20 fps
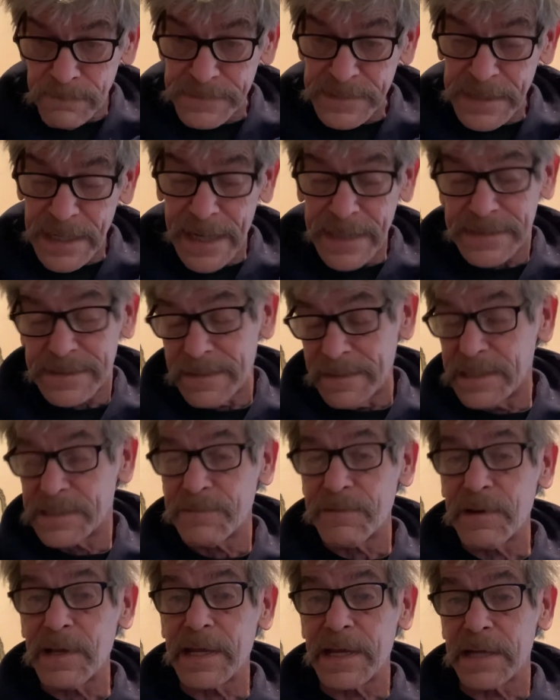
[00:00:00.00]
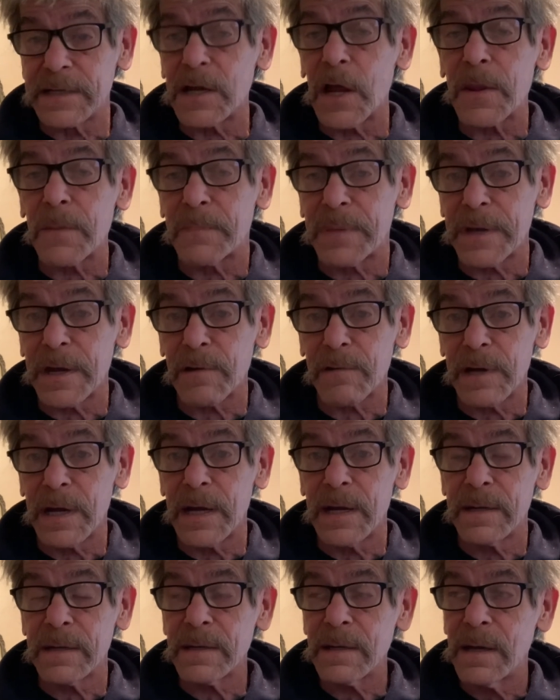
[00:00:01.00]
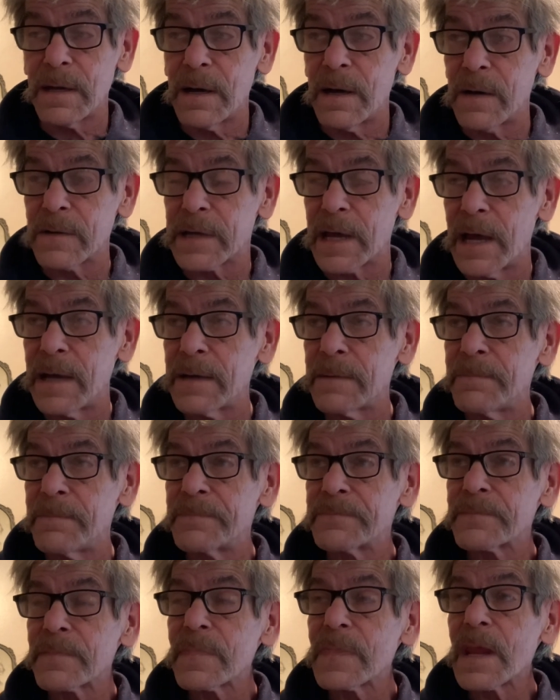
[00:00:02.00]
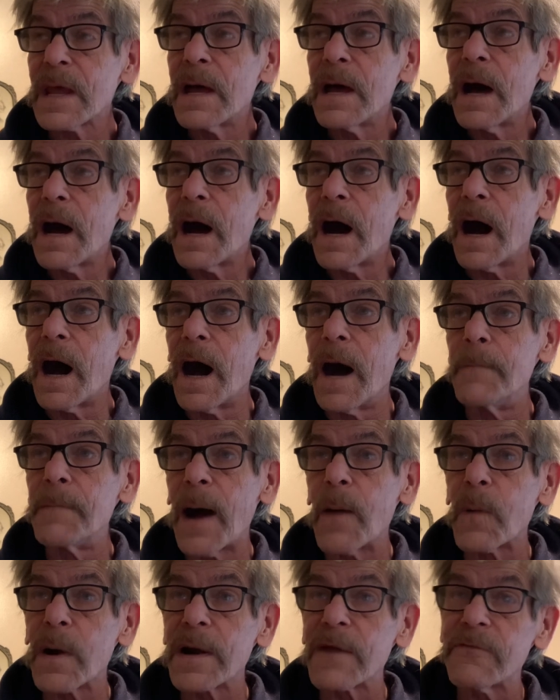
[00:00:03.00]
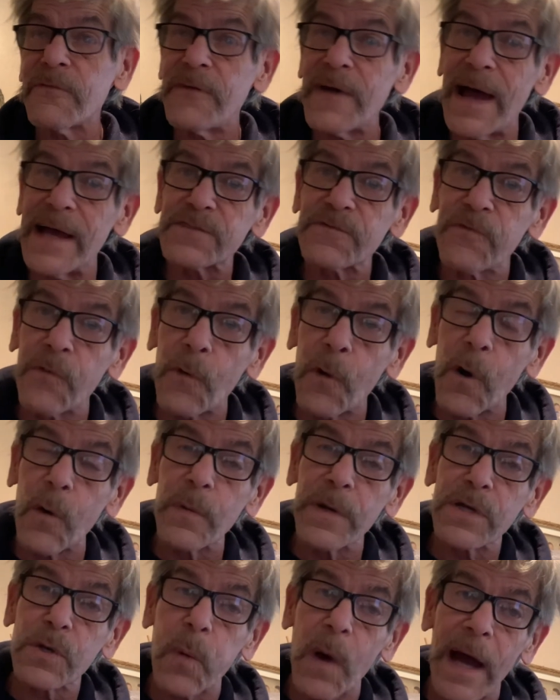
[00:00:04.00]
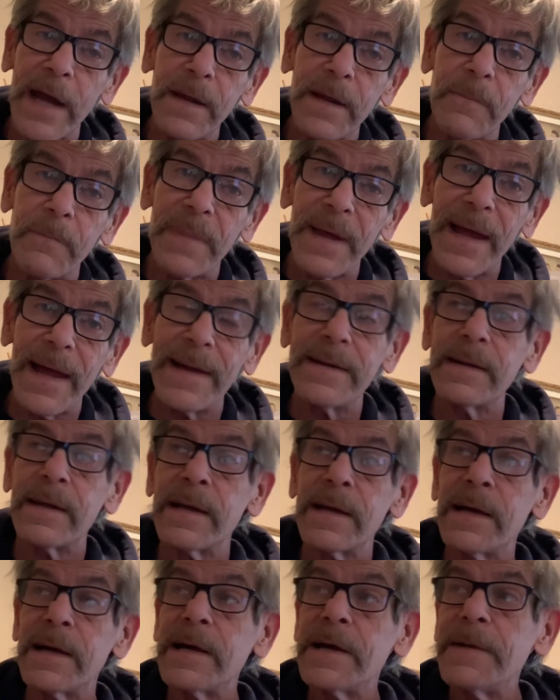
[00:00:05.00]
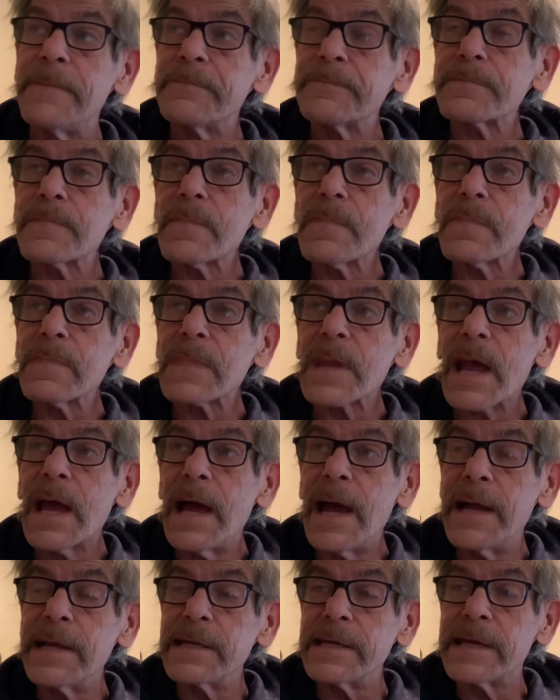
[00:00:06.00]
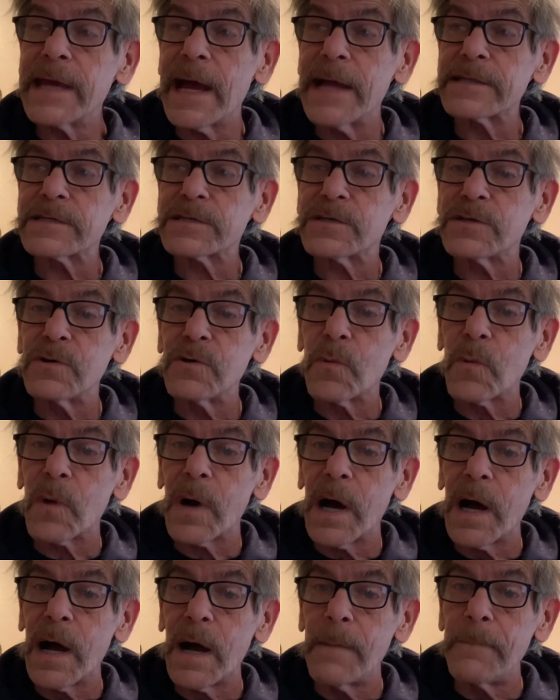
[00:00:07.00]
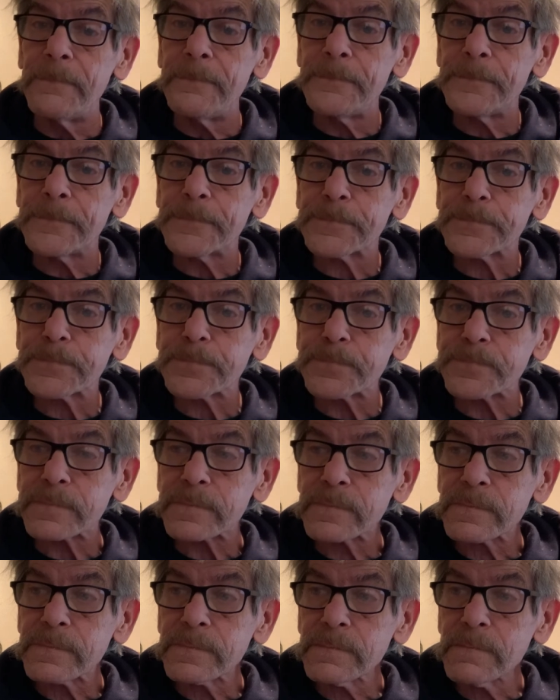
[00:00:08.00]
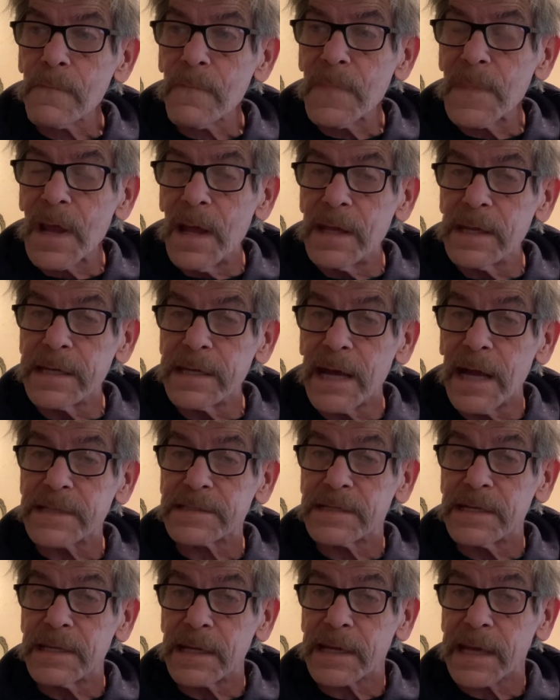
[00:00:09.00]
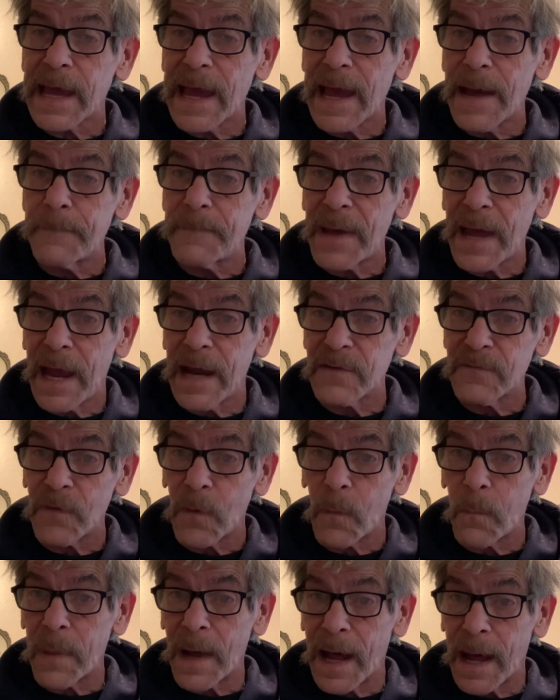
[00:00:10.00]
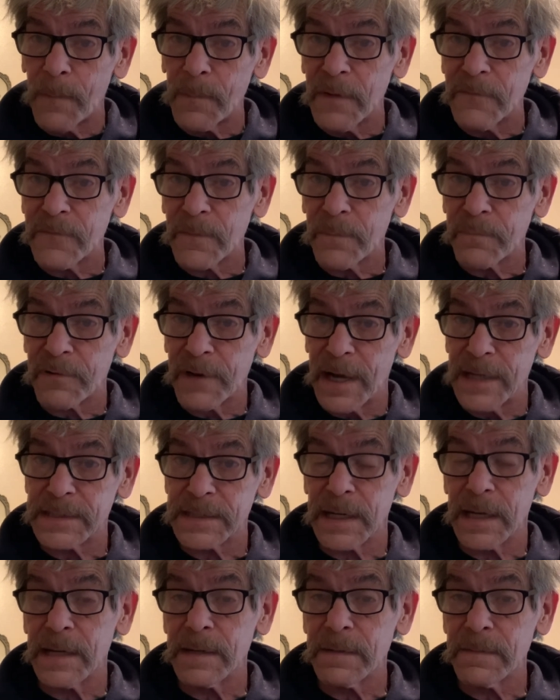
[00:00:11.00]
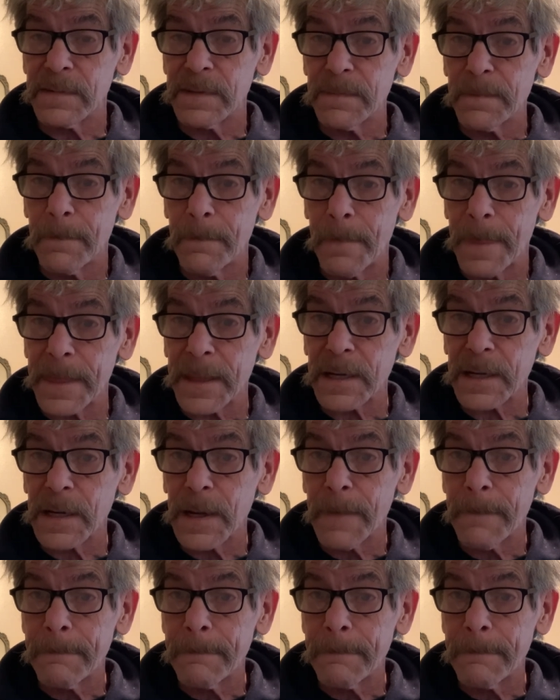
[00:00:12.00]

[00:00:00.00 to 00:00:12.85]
It's really another period, okay? I want to fast forward quite a bit and get to the campaign of Obama for president, okay?